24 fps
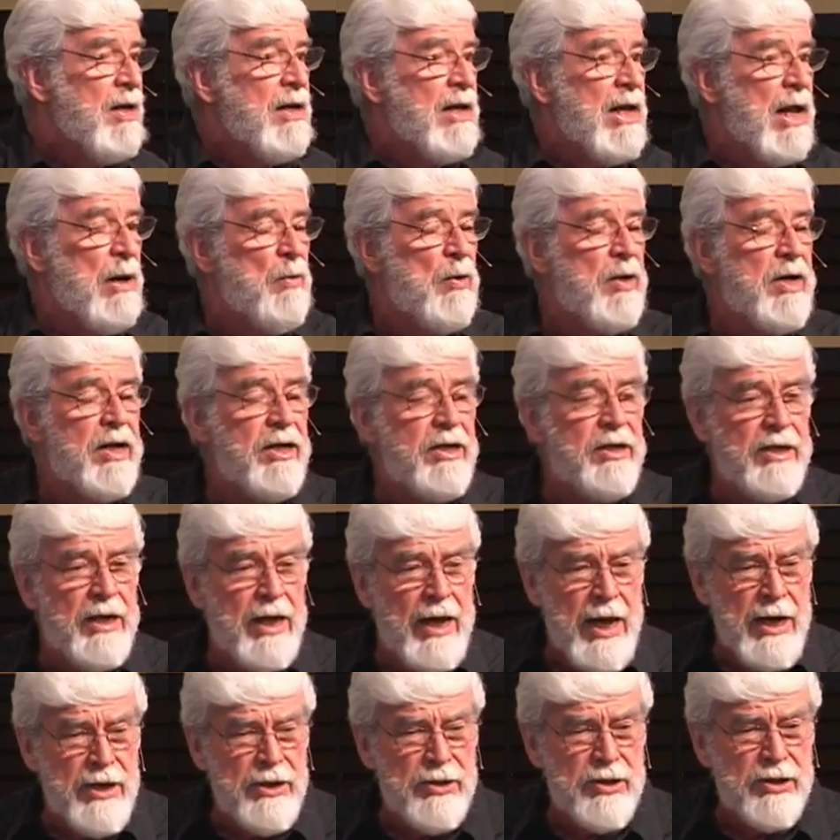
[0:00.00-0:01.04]
And when we
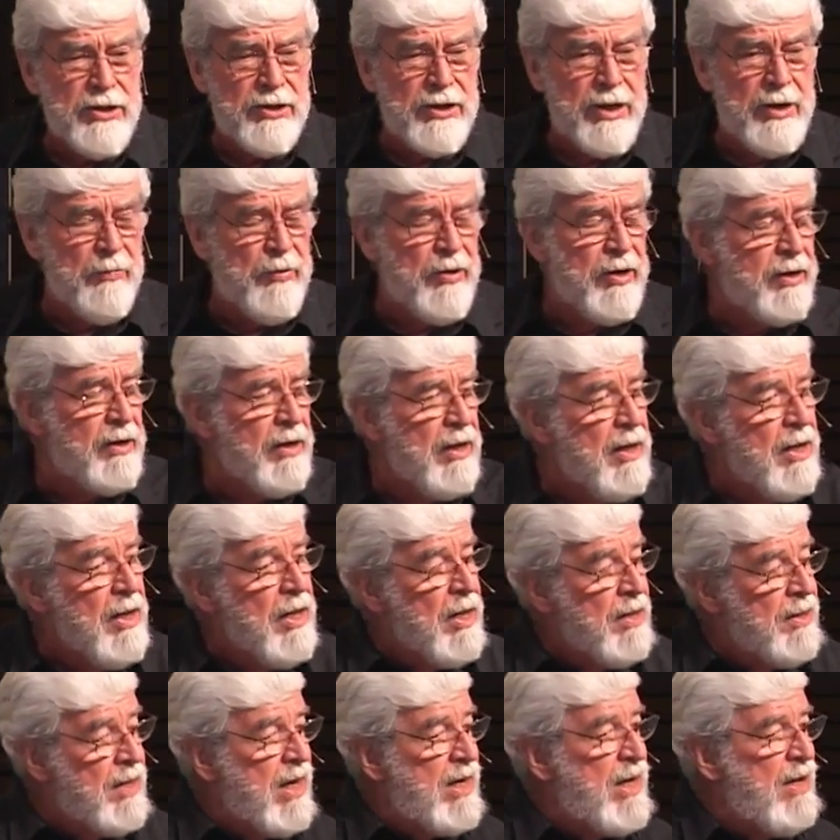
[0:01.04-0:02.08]
attach to something,
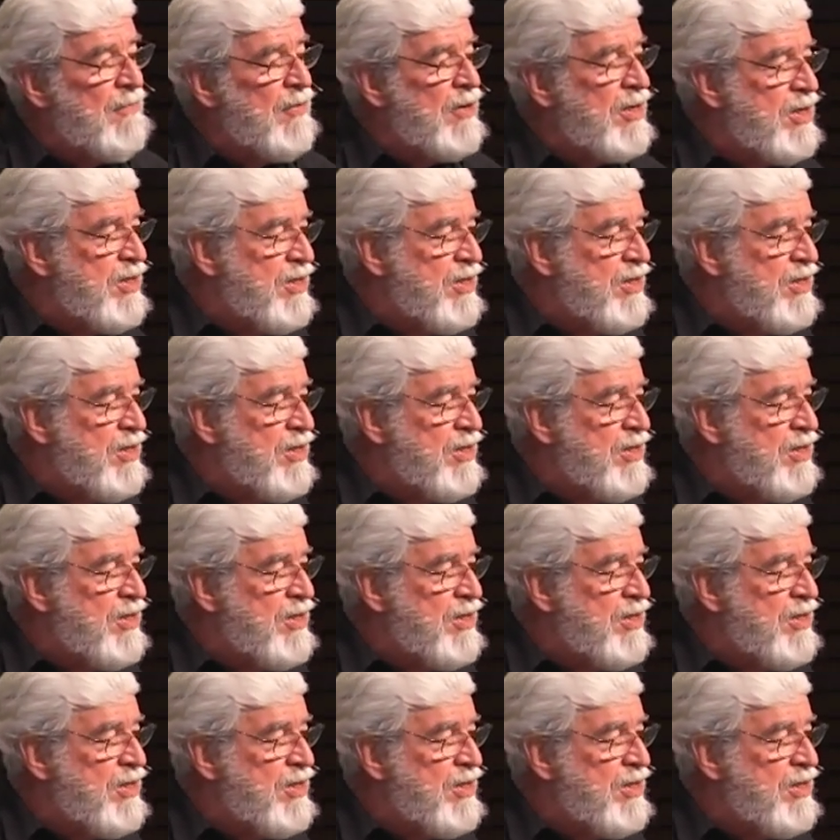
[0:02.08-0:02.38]
then if it